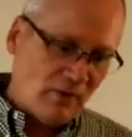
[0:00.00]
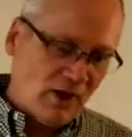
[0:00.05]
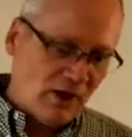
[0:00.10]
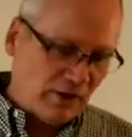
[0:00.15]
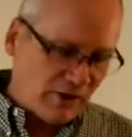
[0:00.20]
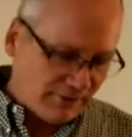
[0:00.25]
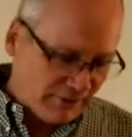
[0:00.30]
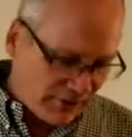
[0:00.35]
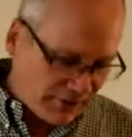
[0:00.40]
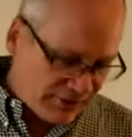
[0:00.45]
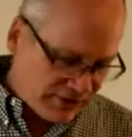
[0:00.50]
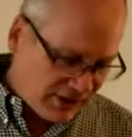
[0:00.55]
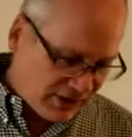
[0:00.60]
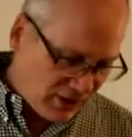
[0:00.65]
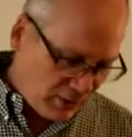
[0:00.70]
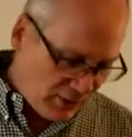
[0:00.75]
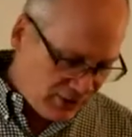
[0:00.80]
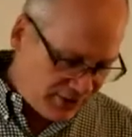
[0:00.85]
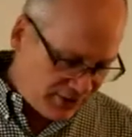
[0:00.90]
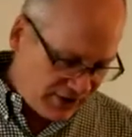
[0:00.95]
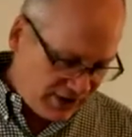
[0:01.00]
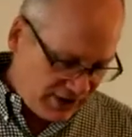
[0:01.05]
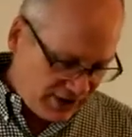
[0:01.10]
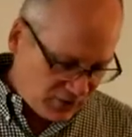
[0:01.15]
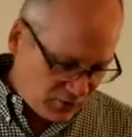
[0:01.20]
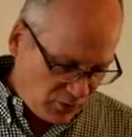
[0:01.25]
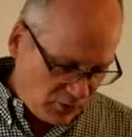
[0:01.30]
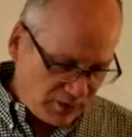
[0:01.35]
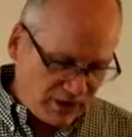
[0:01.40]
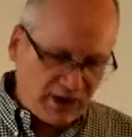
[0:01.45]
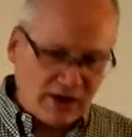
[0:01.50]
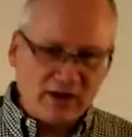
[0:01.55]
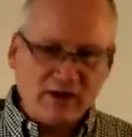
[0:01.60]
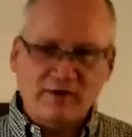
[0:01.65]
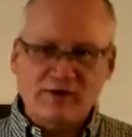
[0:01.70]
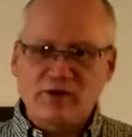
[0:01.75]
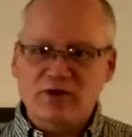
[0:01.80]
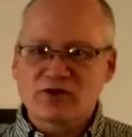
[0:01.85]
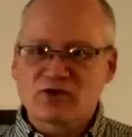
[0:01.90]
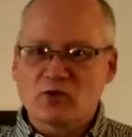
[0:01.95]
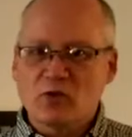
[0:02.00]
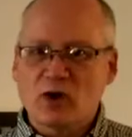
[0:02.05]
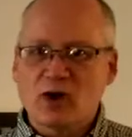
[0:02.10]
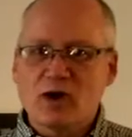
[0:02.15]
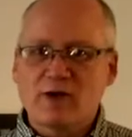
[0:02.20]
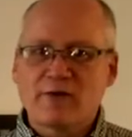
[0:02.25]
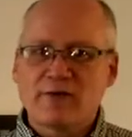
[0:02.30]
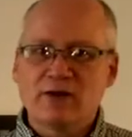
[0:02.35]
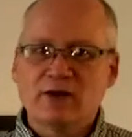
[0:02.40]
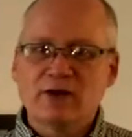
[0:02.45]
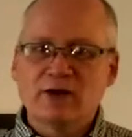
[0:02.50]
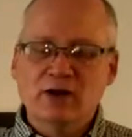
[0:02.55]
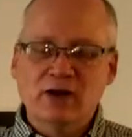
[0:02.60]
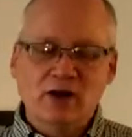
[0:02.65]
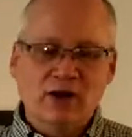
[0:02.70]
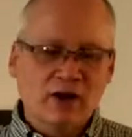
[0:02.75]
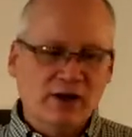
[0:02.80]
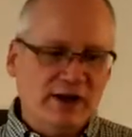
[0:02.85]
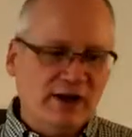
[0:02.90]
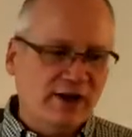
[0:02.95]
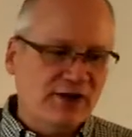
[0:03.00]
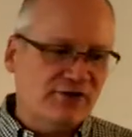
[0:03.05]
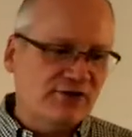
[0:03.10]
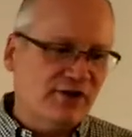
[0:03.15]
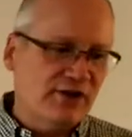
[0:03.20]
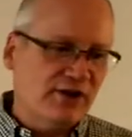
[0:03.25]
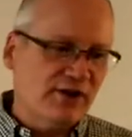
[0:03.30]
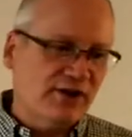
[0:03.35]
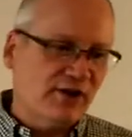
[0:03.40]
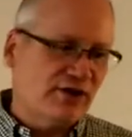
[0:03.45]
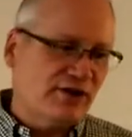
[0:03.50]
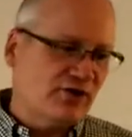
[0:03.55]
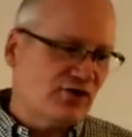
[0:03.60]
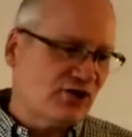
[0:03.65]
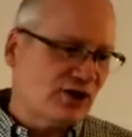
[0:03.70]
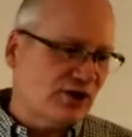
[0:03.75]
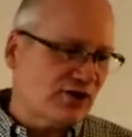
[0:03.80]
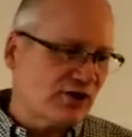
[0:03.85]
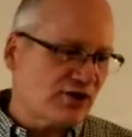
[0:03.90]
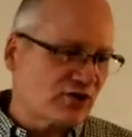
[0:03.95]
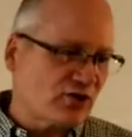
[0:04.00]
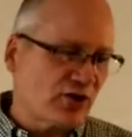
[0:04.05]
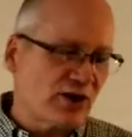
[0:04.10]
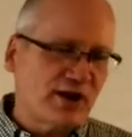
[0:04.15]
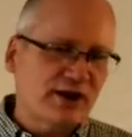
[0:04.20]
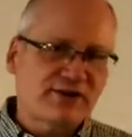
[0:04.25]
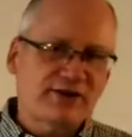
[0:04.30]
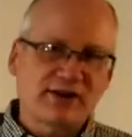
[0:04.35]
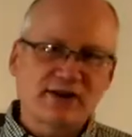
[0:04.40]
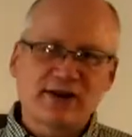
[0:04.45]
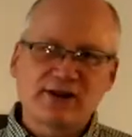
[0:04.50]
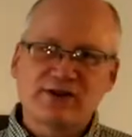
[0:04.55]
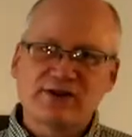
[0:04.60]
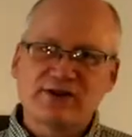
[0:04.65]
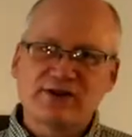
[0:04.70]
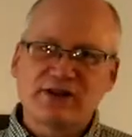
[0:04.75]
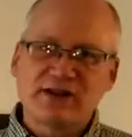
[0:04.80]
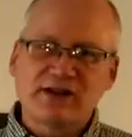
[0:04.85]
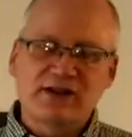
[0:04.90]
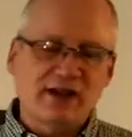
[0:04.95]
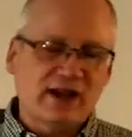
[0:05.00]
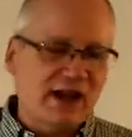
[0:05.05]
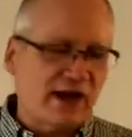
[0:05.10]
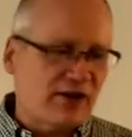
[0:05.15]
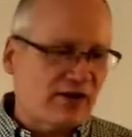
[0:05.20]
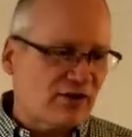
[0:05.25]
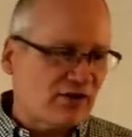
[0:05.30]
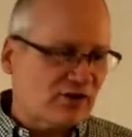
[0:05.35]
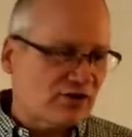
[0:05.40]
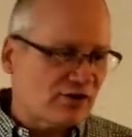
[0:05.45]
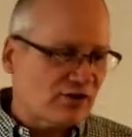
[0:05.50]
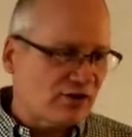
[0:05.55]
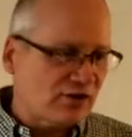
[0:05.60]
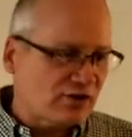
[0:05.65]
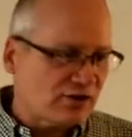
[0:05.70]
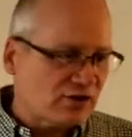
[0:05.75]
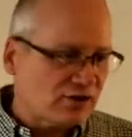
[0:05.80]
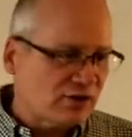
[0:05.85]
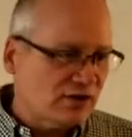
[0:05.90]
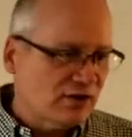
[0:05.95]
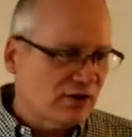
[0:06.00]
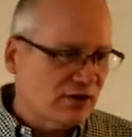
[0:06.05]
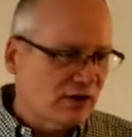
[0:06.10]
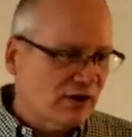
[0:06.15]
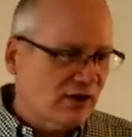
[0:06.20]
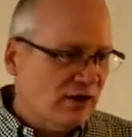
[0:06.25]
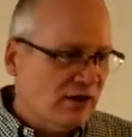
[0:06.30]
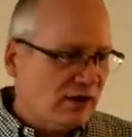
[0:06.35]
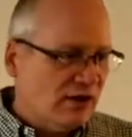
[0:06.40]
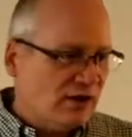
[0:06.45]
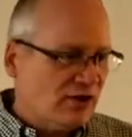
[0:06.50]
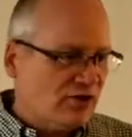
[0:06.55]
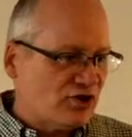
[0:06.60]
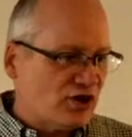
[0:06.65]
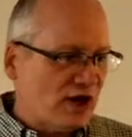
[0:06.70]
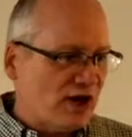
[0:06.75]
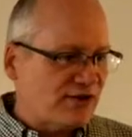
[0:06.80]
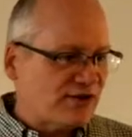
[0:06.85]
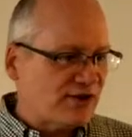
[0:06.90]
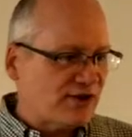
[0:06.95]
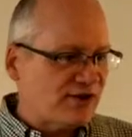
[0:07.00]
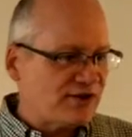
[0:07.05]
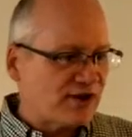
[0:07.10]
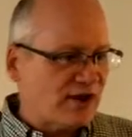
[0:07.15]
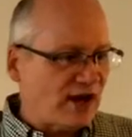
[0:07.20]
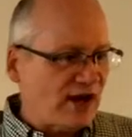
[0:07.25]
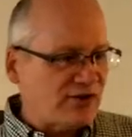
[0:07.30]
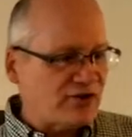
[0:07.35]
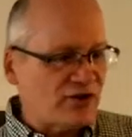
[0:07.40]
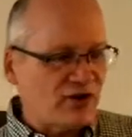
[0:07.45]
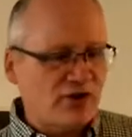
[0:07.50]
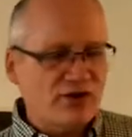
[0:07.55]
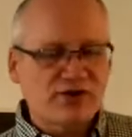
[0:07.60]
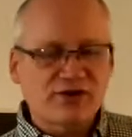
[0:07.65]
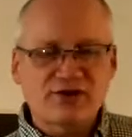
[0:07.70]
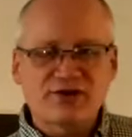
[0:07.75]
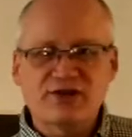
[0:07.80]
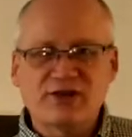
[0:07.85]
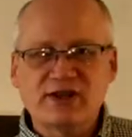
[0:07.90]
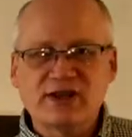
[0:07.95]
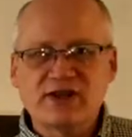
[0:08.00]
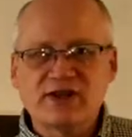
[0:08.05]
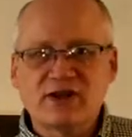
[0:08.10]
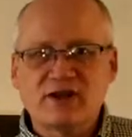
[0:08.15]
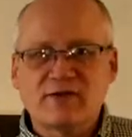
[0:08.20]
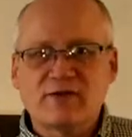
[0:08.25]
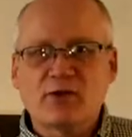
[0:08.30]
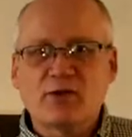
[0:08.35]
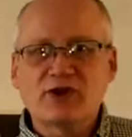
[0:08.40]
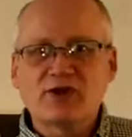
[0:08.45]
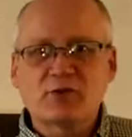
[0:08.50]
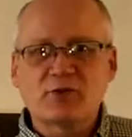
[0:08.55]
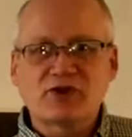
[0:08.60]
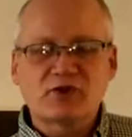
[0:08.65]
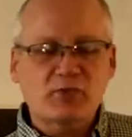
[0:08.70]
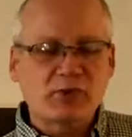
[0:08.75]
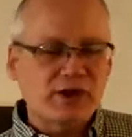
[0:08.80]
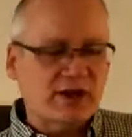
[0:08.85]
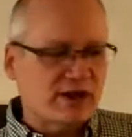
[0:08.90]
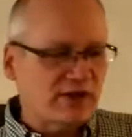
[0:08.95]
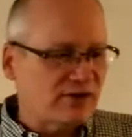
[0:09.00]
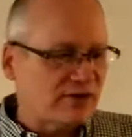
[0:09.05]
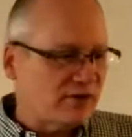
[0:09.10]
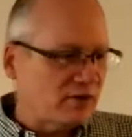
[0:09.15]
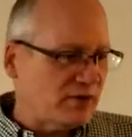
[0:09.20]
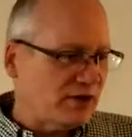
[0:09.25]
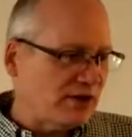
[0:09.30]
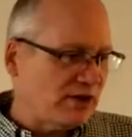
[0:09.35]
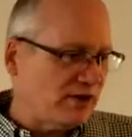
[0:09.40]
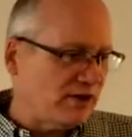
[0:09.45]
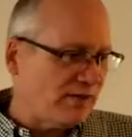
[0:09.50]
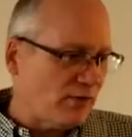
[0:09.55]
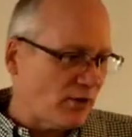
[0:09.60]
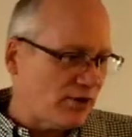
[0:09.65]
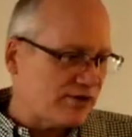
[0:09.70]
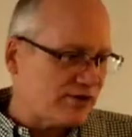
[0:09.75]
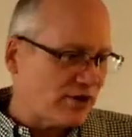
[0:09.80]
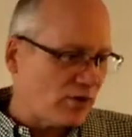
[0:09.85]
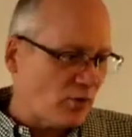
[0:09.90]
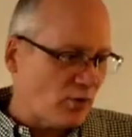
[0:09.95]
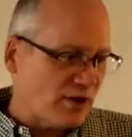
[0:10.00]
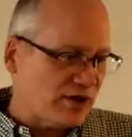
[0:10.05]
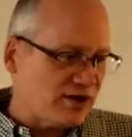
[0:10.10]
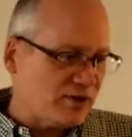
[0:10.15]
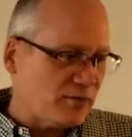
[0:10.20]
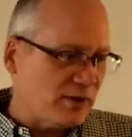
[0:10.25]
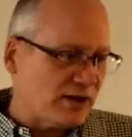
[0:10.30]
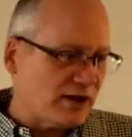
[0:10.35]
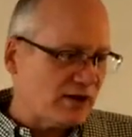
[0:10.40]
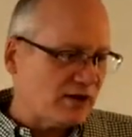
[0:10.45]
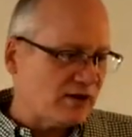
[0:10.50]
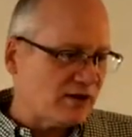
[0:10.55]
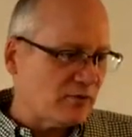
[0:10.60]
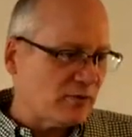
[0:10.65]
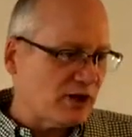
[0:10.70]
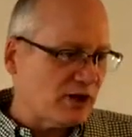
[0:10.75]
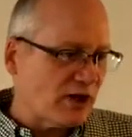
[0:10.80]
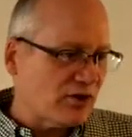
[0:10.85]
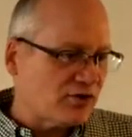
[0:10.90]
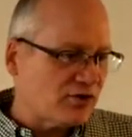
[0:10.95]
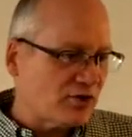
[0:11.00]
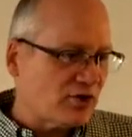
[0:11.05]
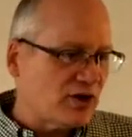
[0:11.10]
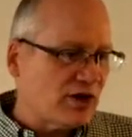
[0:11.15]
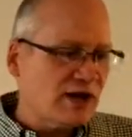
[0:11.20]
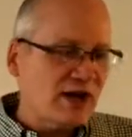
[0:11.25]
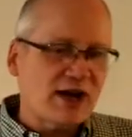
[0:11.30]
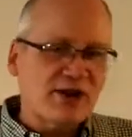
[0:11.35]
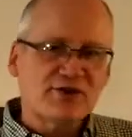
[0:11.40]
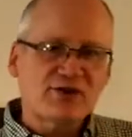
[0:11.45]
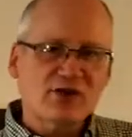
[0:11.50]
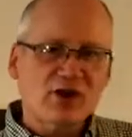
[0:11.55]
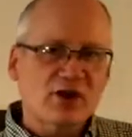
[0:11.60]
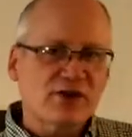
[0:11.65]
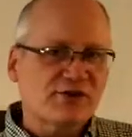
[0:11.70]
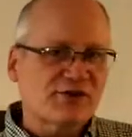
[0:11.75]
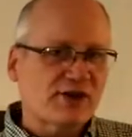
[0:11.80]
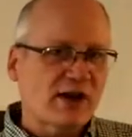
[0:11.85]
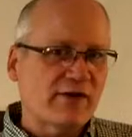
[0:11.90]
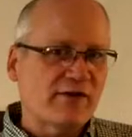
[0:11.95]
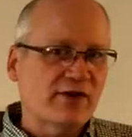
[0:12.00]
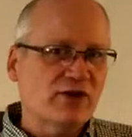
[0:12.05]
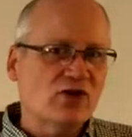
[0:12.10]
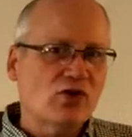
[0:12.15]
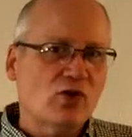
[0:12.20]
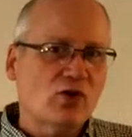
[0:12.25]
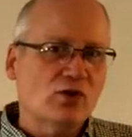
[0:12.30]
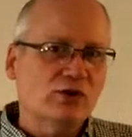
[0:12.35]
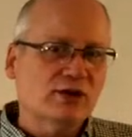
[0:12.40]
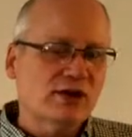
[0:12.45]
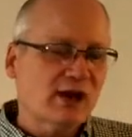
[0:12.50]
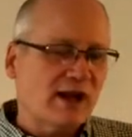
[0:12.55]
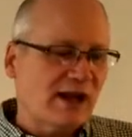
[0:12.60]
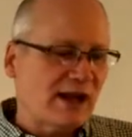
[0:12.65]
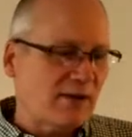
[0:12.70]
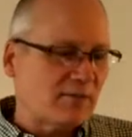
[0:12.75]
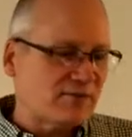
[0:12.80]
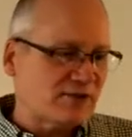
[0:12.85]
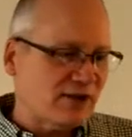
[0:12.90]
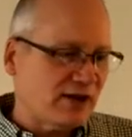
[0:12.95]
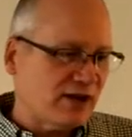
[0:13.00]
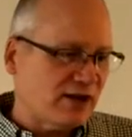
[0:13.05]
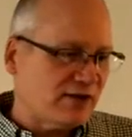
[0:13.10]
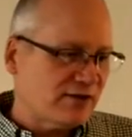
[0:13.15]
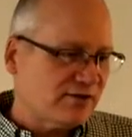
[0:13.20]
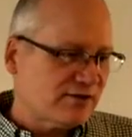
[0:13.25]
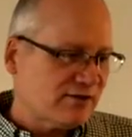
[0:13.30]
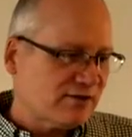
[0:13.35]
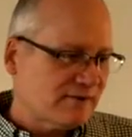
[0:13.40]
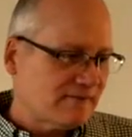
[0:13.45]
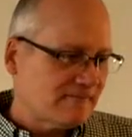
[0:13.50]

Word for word: The first thing that we see as we begin in verse 12 is that Jesus Christ is indeed the head of the church. John says, Then I turned to see that a voice was speaking to me, the voice that was speaking to me. And on turning, I saw seven golden lampstands.